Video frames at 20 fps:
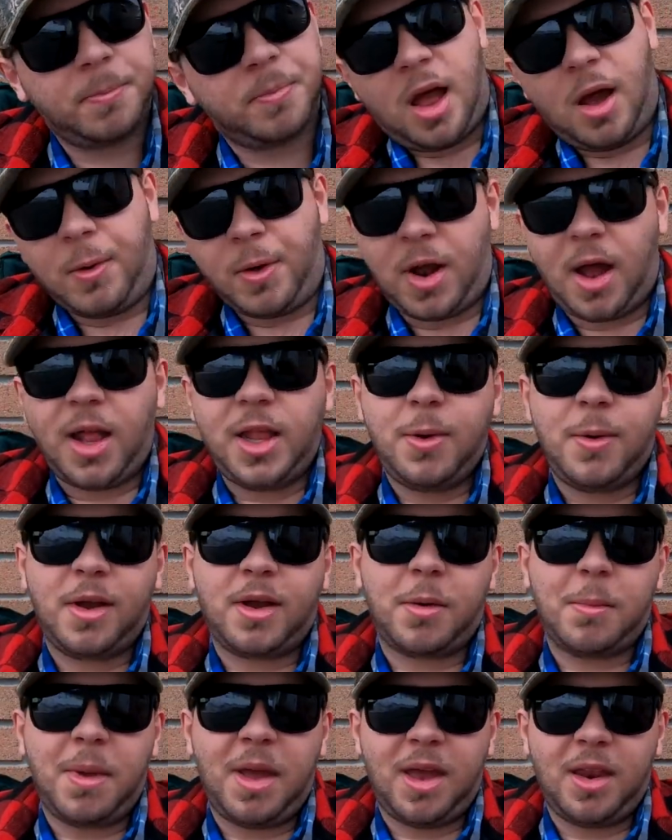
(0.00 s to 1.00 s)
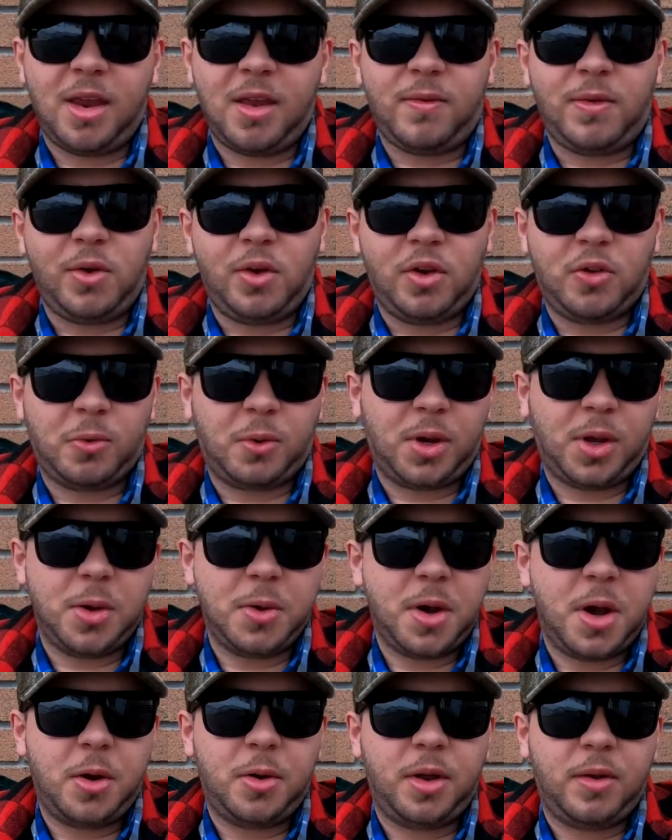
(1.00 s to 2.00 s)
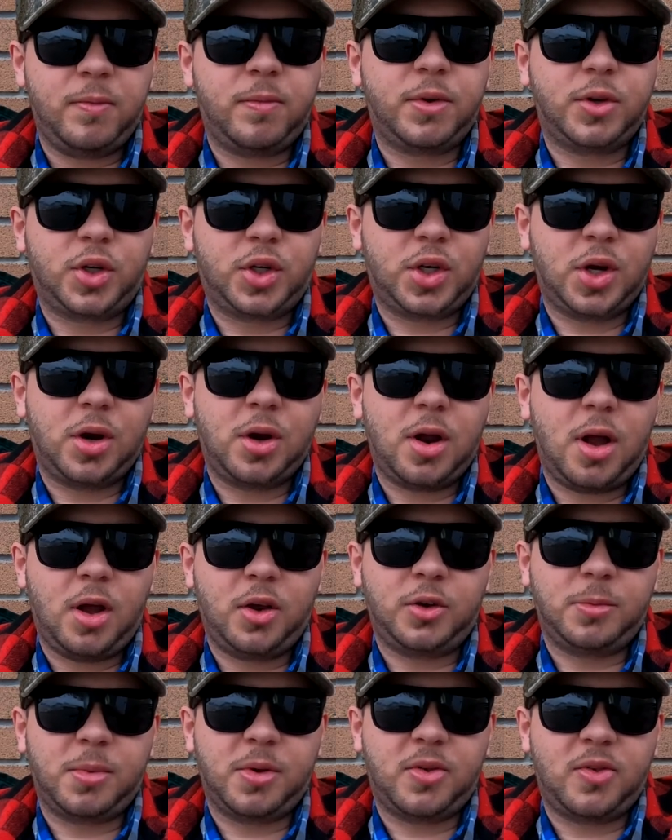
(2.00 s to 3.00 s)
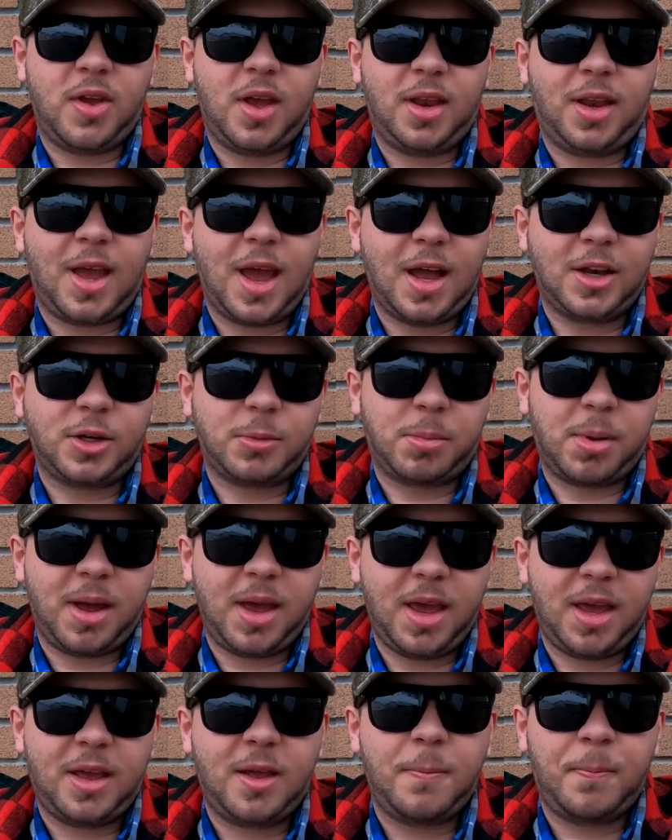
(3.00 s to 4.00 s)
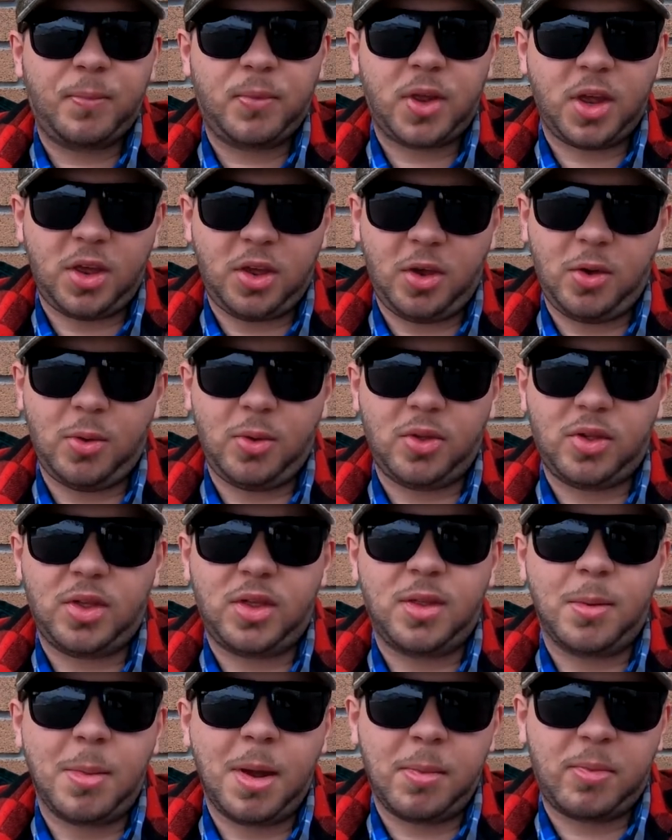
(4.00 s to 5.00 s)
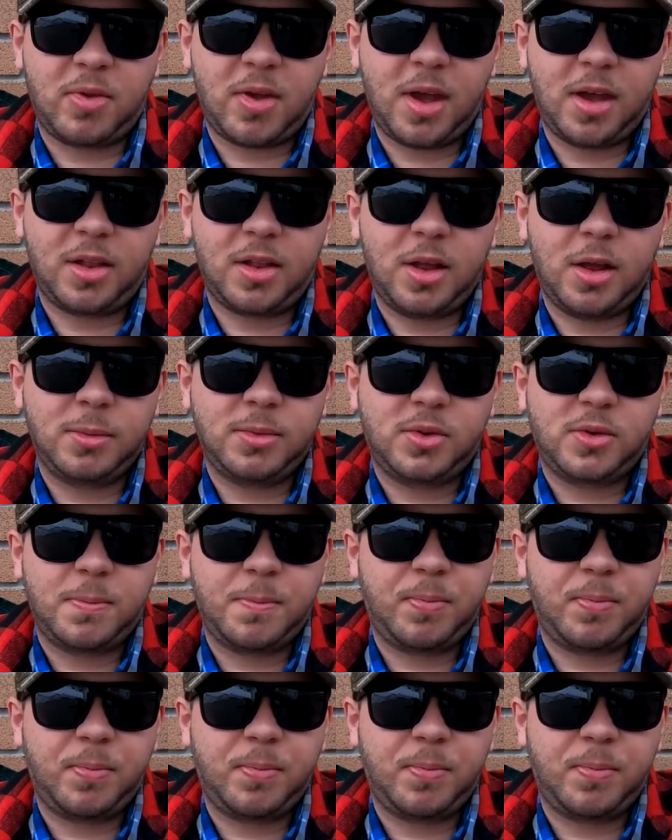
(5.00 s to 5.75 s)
I would highly recommend, if you just want to go out and for sure 100% catch a pike, to use the Mepps Syclops.